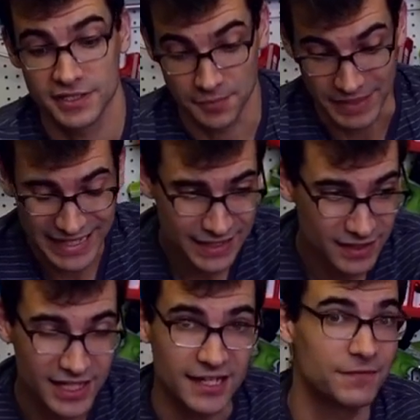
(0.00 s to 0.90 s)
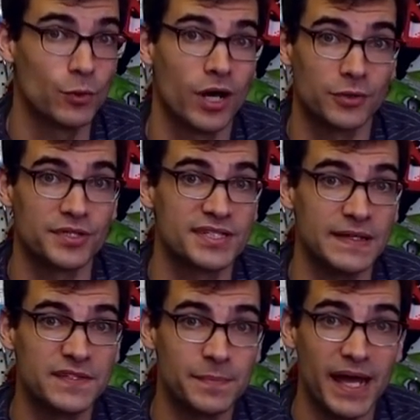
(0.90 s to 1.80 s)
To me, if you want to
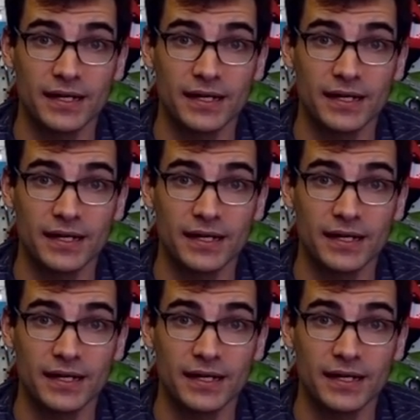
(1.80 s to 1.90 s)
receive